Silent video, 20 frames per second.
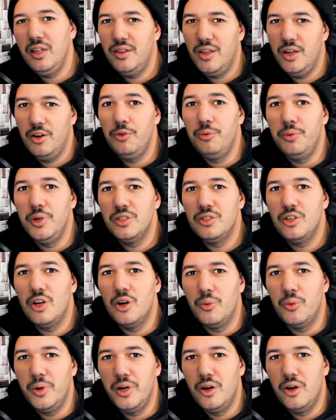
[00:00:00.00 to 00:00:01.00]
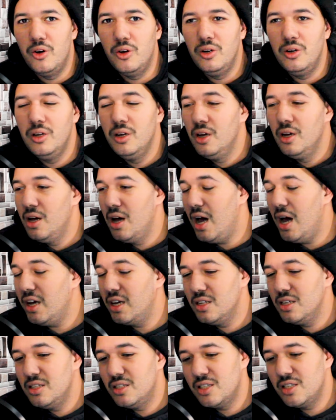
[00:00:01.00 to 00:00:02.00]
theories going on. I
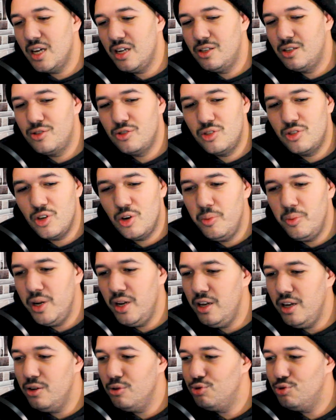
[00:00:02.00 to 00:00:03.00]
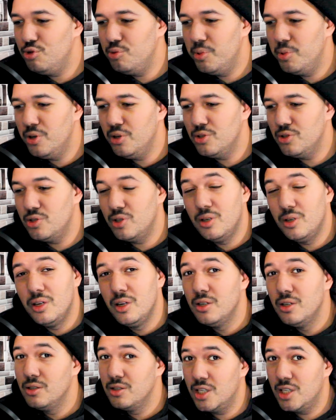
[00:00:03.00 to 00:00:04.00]
can cite so many YouTubers.
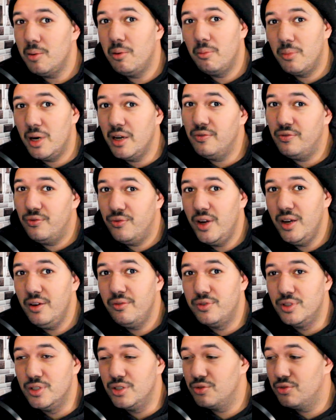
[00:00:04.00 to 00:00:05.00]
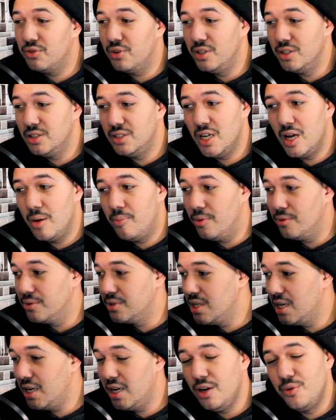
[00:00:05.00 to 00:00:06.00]
Some of my favorites, for example,
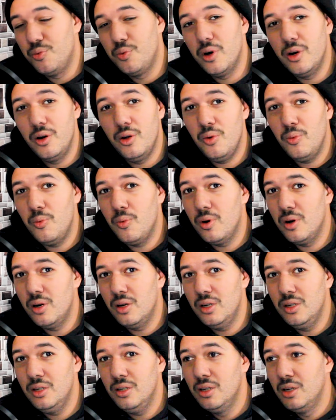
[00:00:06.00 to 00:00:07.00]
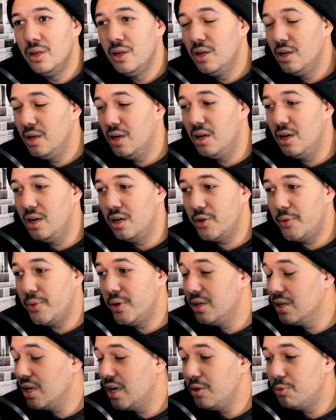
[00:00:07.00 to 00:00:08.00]
Taking 101,
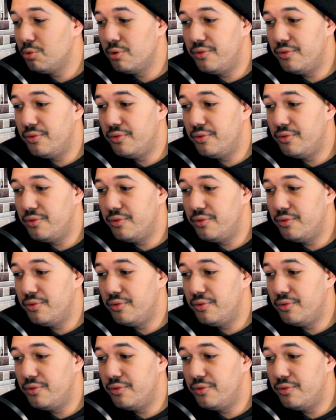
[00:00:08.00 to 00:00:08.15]
Green Line